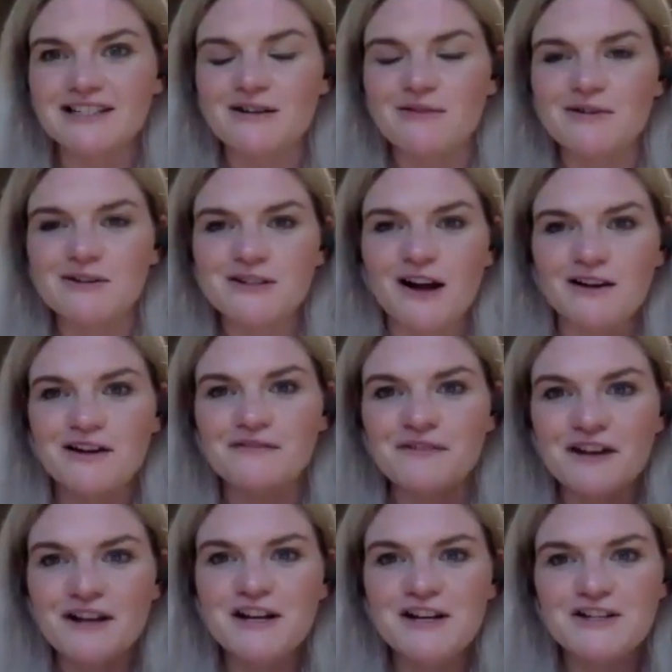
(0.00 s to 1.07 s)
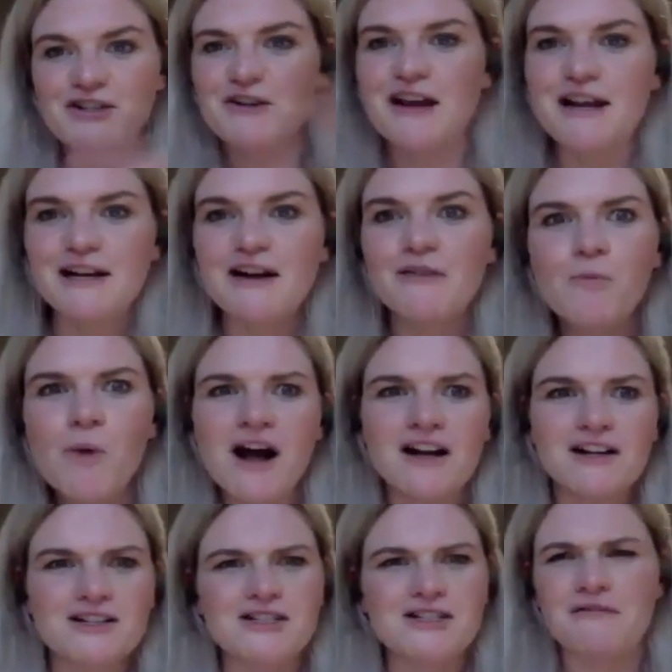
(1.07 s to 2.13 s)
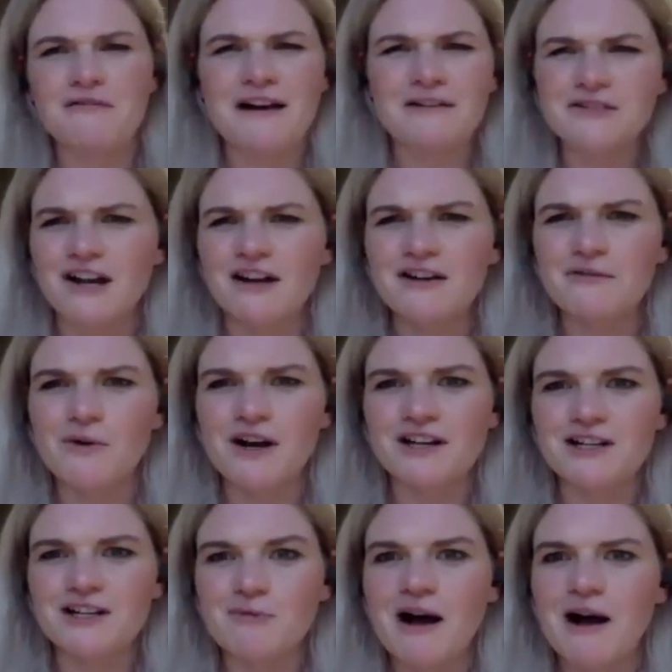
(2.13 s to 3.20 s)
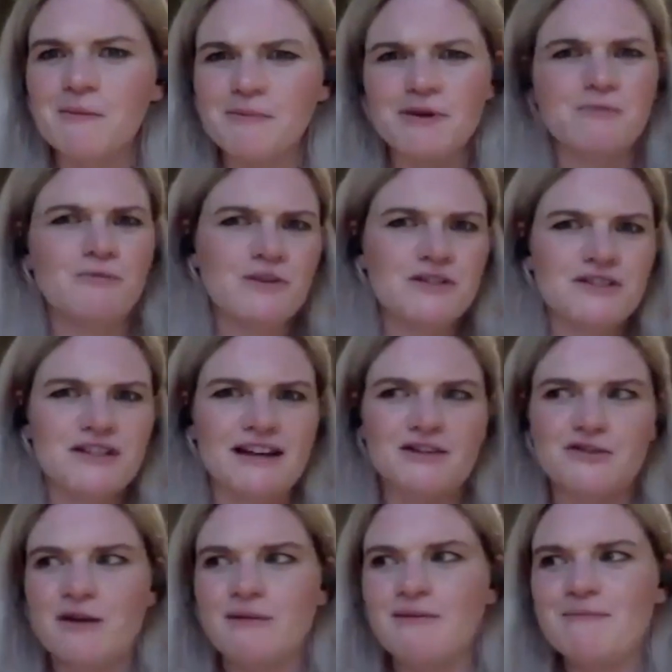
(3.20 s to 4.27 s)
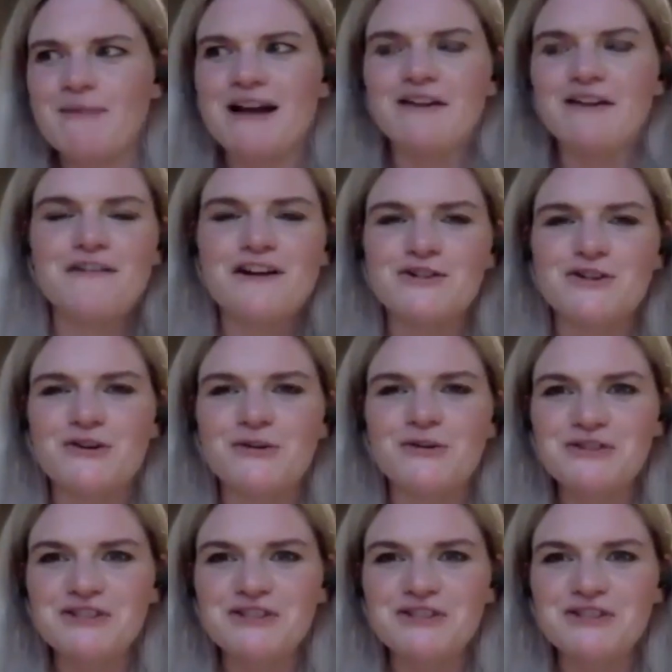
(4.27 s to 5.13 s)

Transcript: So I was kind of doing work stuff outside of work as well, but was extremely beneficial.